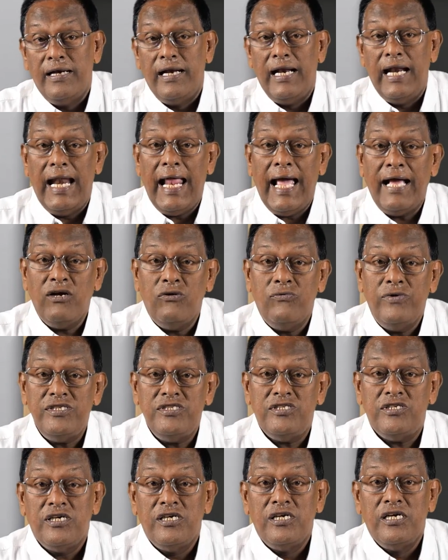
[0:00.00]

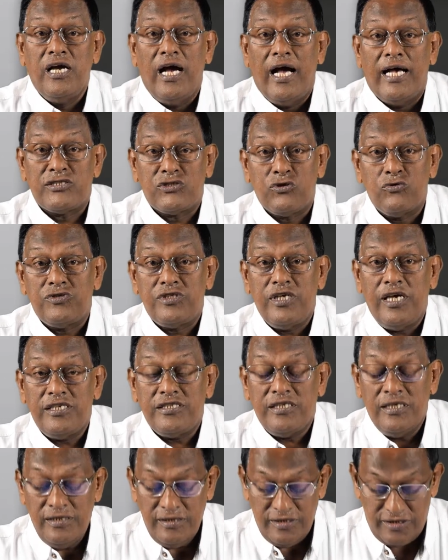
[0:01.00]
Language
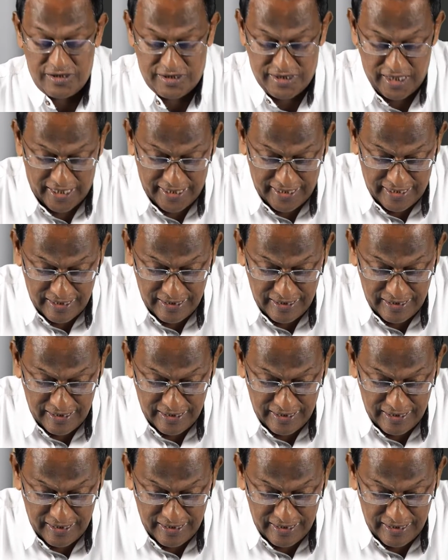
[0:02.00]
Association style.